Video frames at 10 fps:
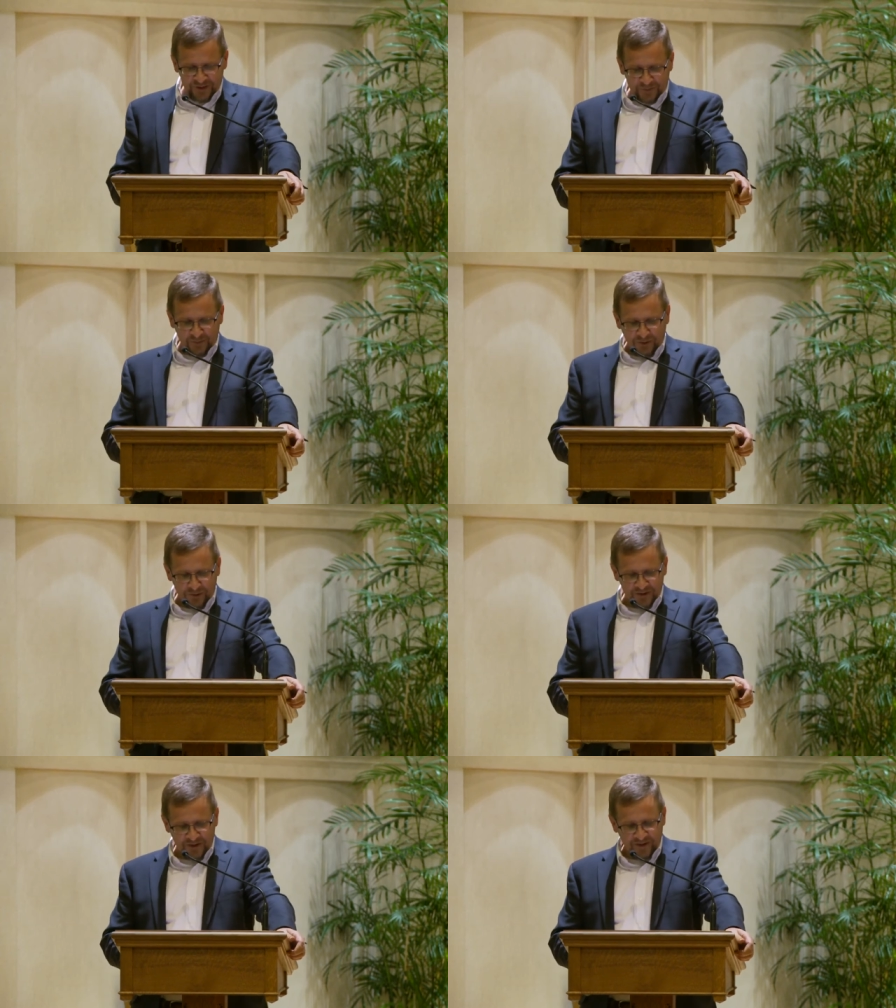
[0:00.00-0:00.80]
to
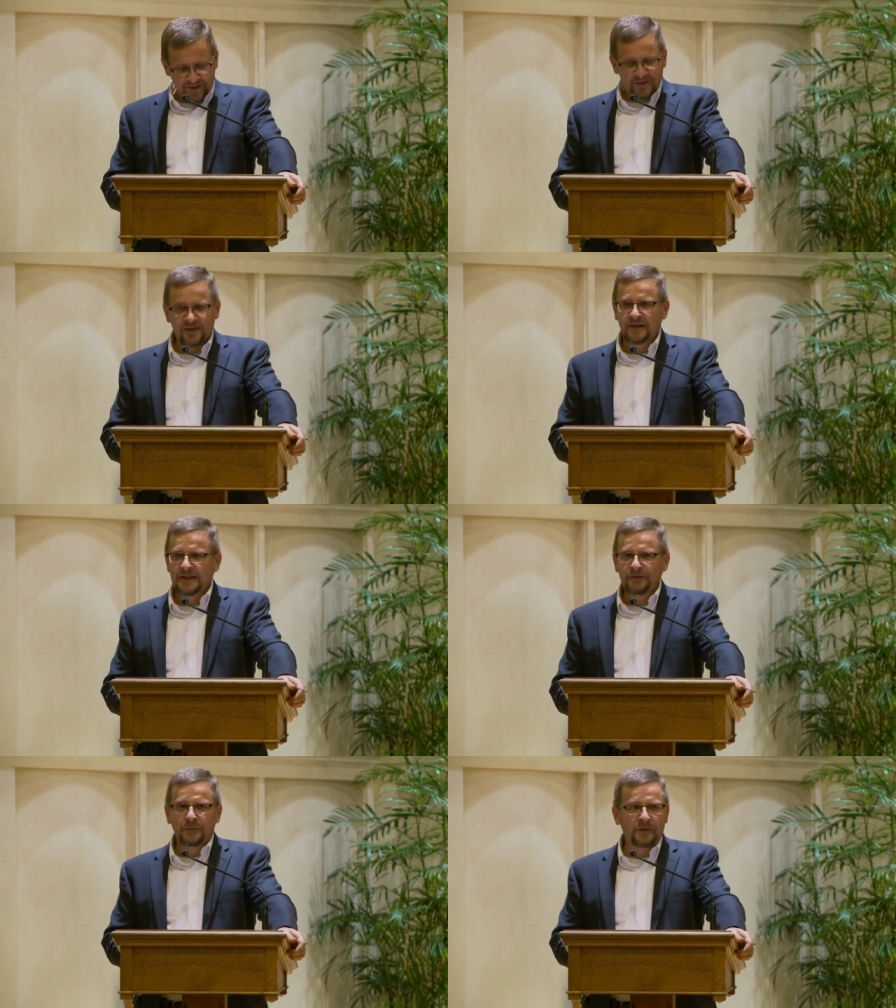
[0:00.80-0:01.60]
promote a
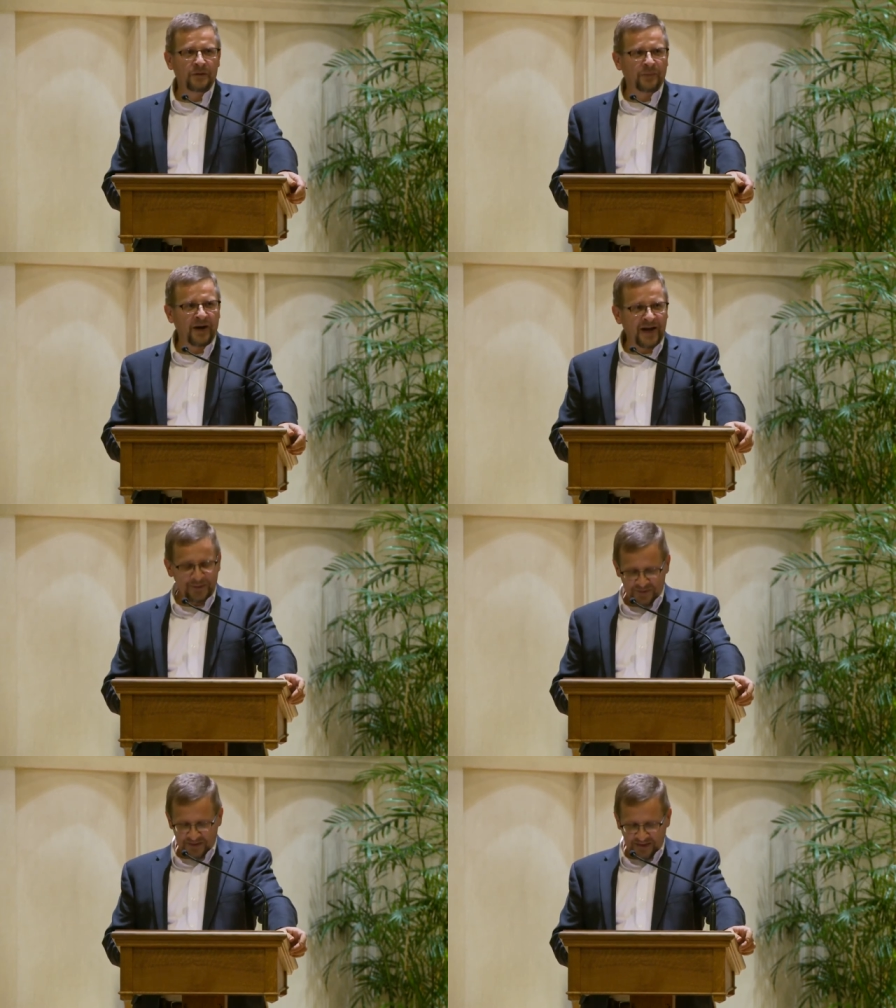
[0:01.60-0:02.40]
livable,
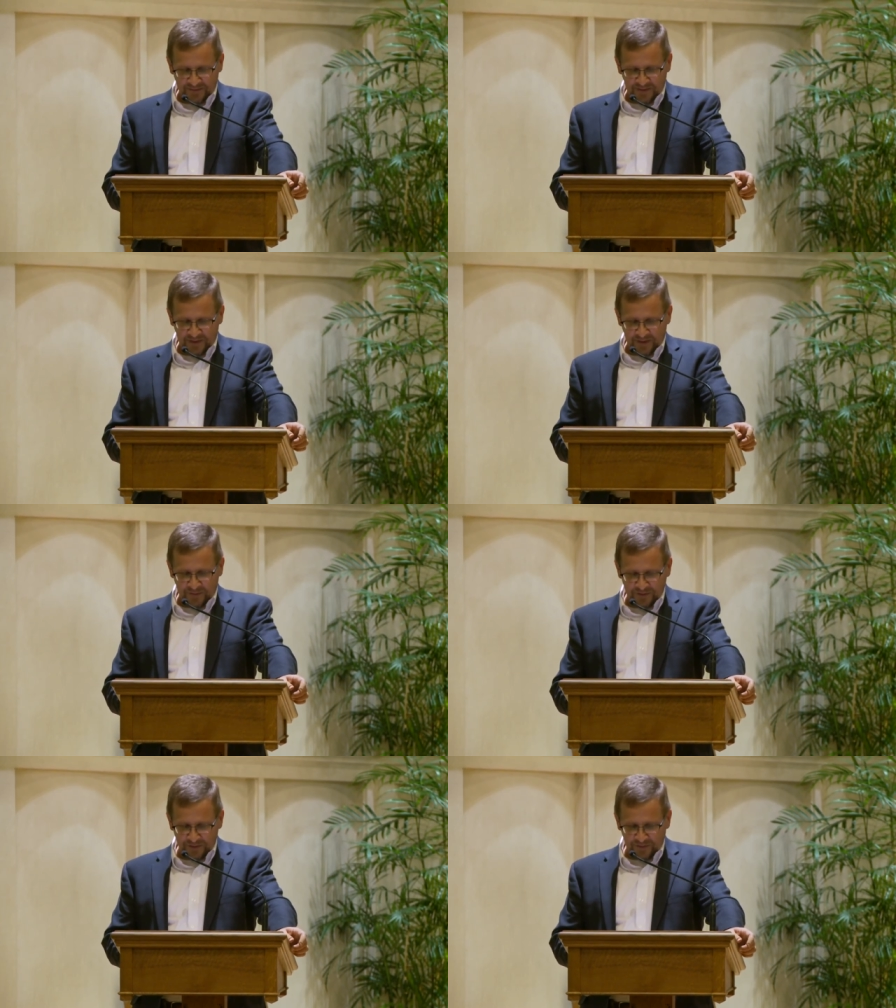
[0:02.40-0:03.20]
perhaps even a
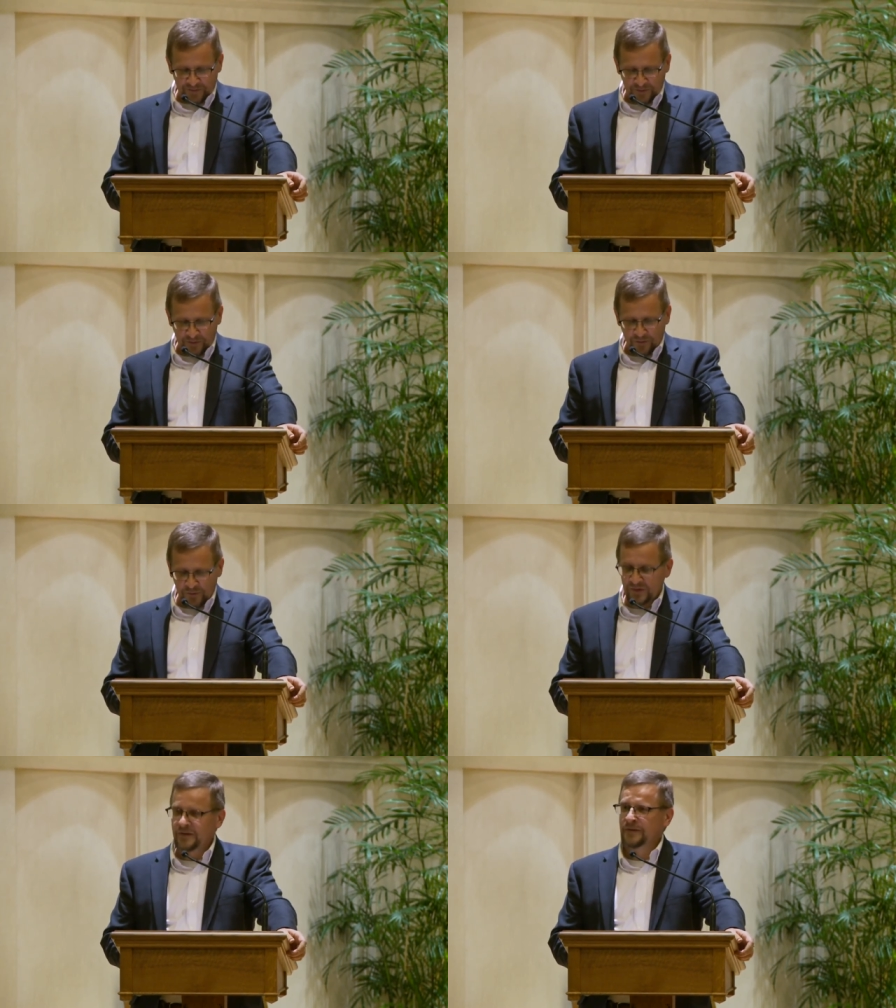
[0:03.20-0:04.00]
beautiful
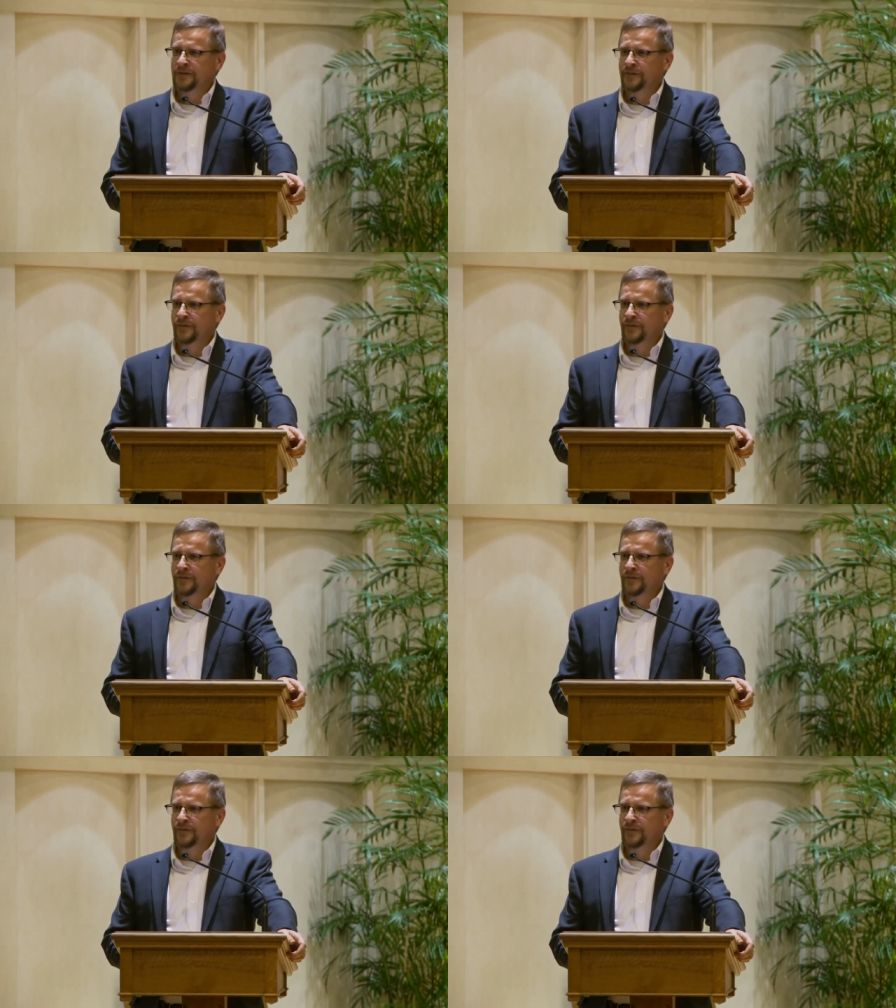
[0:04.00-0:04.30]
world